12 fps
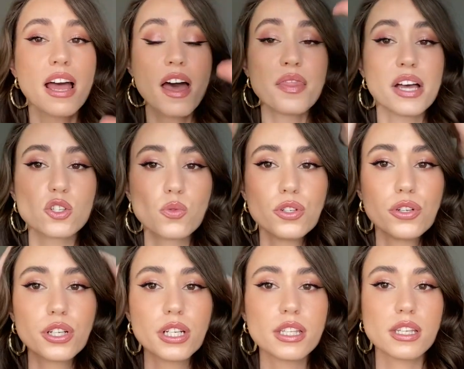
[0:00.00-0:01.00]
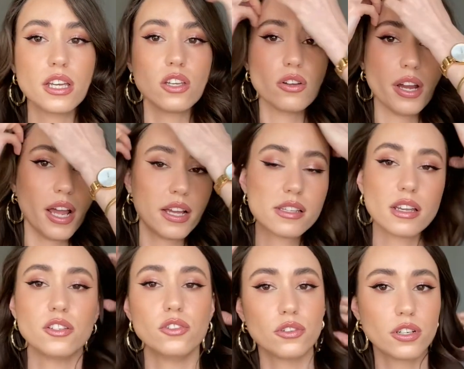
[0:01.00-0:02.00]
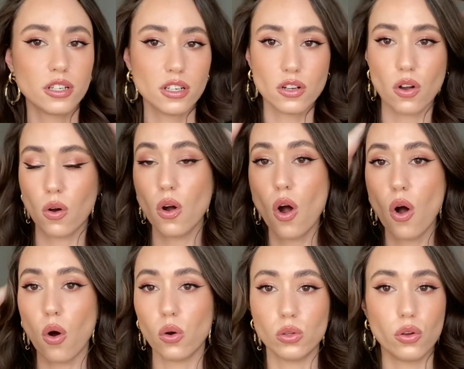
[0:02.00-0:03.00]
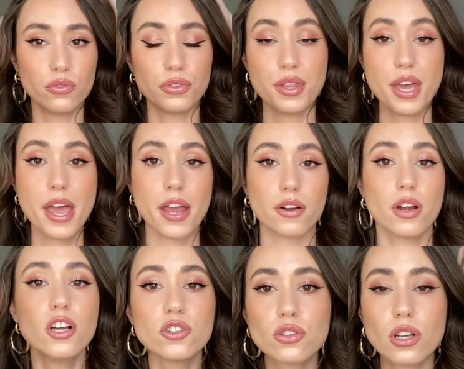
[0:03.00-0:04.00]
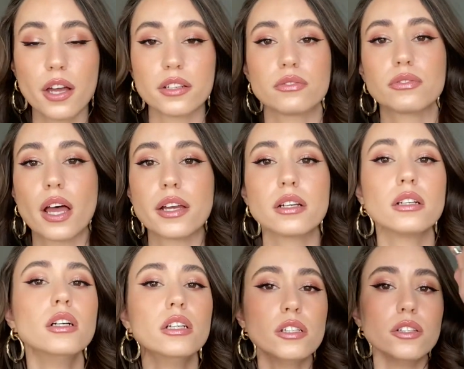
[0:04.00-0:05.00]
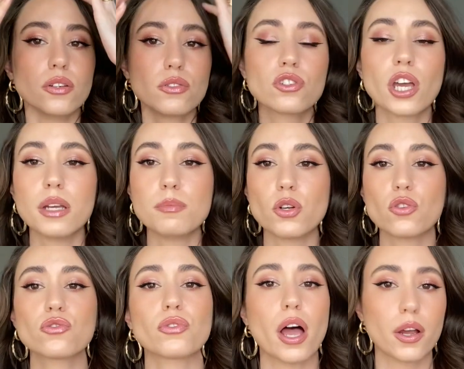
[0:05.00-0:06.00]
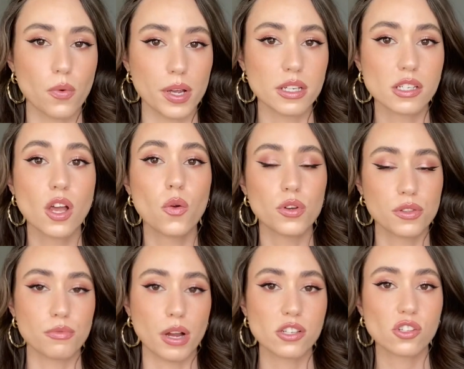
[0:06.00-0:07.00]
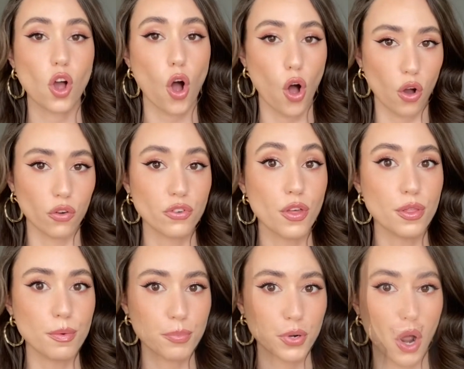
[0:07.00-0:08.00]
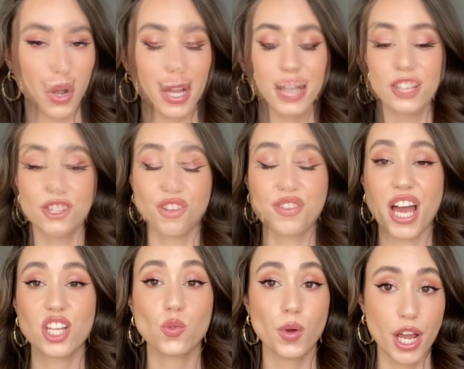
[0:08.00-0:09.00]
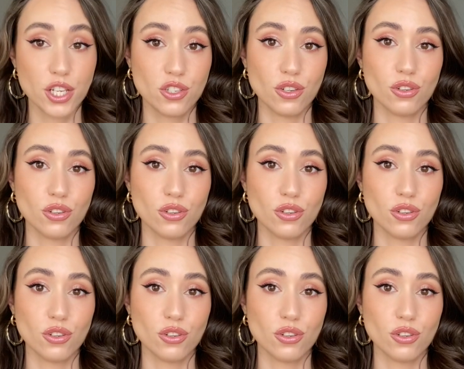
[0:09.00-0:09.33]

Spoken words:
that's when you're going to take your hands and you're going to go all over the hair to kind of like, tame those flyaways with the rest of the product. So that's what I do.